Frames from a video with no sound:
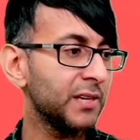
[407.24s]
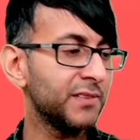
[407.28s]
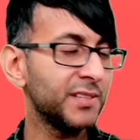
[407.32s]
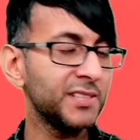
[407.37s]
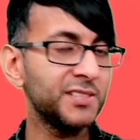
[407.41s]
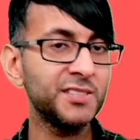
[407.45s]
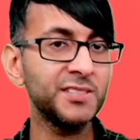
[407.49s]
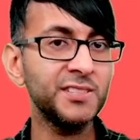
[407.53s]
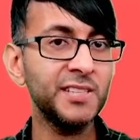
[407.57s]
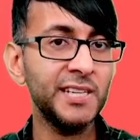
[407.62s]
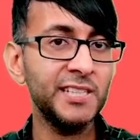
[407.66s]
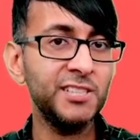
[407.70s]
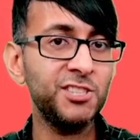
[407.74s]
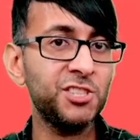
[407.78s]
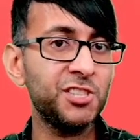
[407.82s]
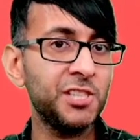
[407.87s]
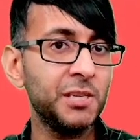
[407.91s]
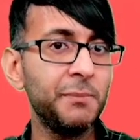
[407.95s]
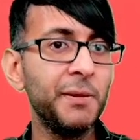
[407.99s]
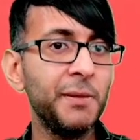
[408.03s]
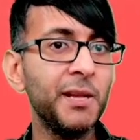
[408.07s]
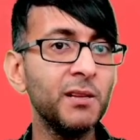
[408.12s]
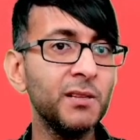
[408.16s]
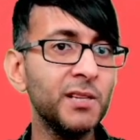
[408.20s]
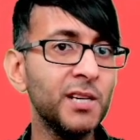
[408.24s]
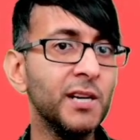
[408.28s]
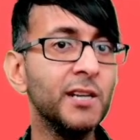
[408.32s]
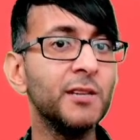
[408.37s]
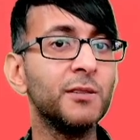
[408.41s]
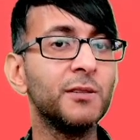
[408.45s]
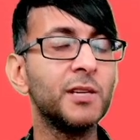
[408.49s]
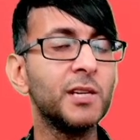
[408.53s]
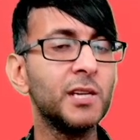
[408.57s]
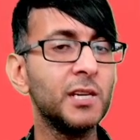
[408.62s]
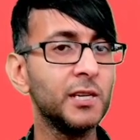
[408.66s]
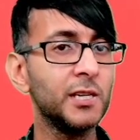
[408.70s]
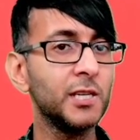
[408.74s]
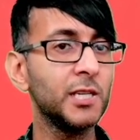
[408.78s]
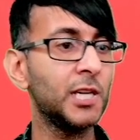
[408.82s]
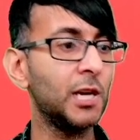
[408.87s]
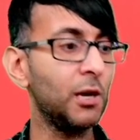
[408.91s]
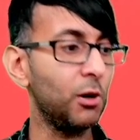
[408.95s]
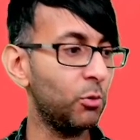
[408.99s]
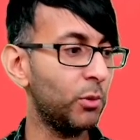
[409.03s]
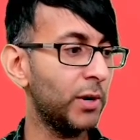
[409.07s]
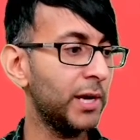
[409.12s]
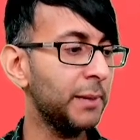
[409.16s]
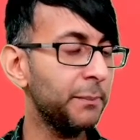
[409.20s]
This is HTML code.
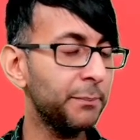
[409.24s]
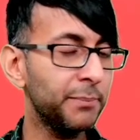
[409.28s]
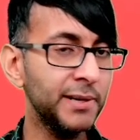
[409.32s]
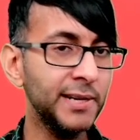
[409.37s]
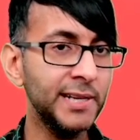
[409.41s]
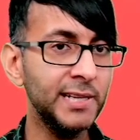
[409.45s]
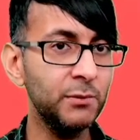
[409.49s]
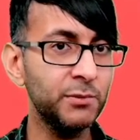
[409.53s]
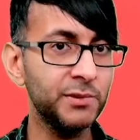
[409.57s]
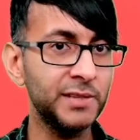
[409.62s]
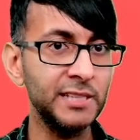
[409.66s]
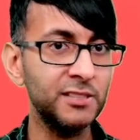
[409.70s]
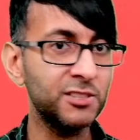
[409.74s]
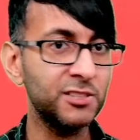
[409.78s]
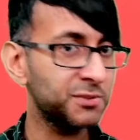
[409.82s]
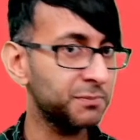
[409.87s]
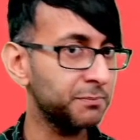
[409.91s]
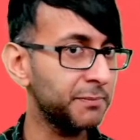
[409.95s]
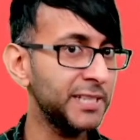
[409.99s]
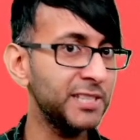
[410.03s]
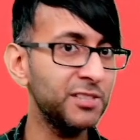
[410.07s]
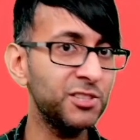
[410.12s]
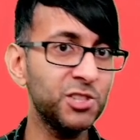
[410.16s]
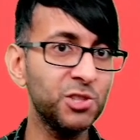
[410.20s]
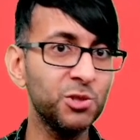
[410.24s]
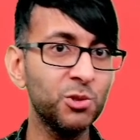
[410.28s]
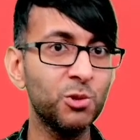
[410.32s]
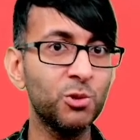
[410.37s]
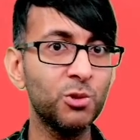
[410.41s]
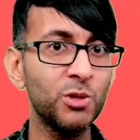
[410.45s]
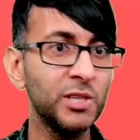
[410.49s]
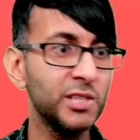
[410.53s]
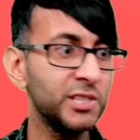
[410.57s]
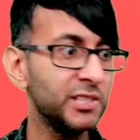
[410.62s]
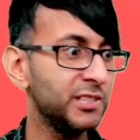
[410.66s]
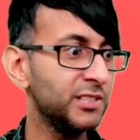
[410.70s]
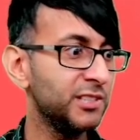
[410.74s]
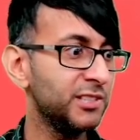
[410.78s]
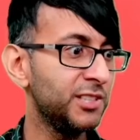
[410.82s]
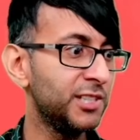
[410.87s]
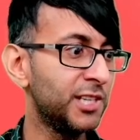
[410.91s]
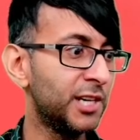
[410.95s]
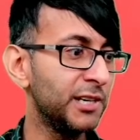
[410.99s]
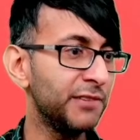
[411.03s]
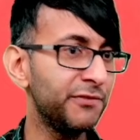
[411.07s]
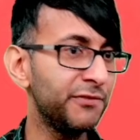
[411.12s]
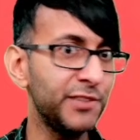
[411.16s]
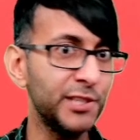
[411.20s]
Go away and play with it. Just make sure, you
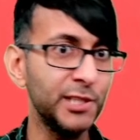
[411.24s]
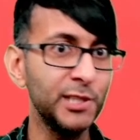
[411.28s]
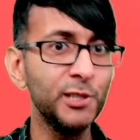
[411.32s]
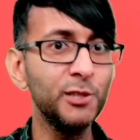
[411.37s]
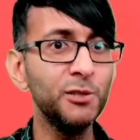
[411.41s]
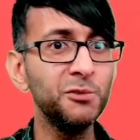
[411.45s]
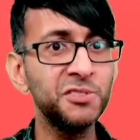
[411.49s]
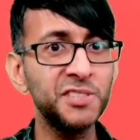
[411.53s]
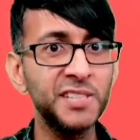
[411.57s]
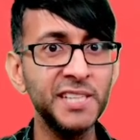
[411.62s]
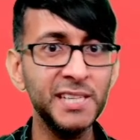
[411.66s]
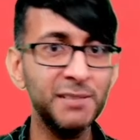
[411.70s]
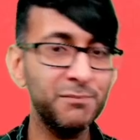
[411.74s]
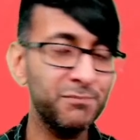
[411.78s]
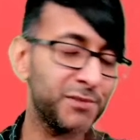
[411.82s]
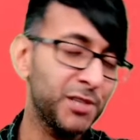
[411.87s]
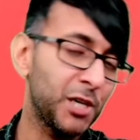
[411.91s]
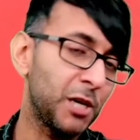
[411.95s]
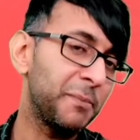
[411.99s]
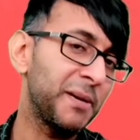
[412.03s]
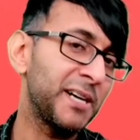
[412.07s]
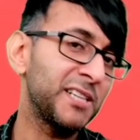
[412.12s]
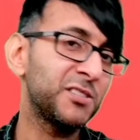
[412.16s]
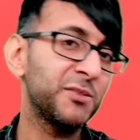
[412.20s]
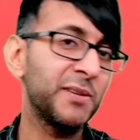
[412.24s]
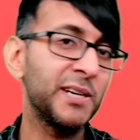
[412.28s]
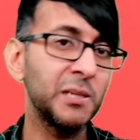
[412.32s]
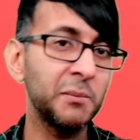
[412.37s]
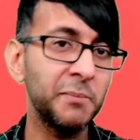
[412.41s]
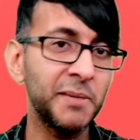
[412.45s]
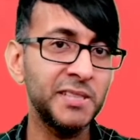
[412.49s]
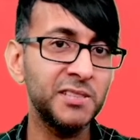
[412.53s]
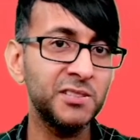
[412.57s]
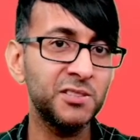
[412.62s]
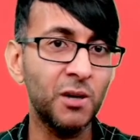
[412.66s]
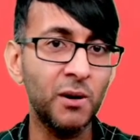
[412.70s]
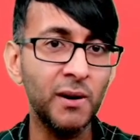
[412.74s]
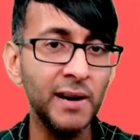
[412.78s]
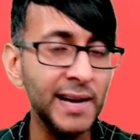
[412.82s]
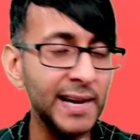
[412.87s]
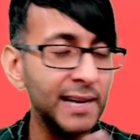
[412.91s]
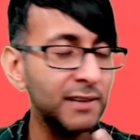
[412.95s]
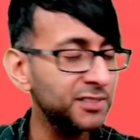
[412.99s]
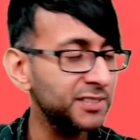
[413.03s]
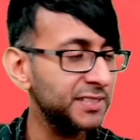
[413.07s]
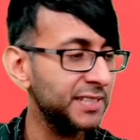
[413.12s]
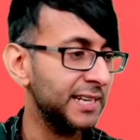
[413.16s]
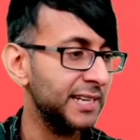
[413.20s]
know, if you lose it, go back to
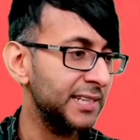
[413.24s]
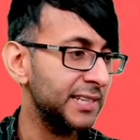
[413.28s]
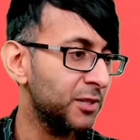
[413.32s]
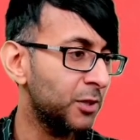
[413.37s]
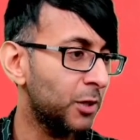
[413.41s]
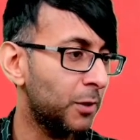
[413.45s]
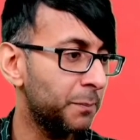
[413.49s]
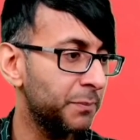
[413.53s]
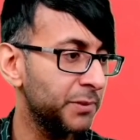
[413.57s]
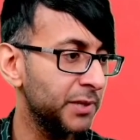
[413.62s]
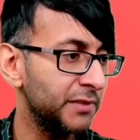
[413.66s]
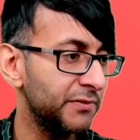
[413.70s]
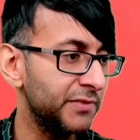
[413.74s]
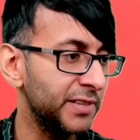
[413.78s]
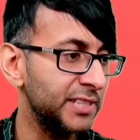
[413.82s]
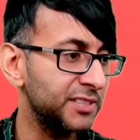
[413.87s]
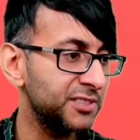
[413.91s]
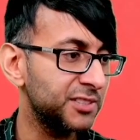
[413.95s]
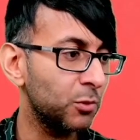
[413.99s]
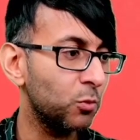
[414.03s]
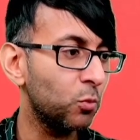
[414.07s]
element.how to get a copy of it.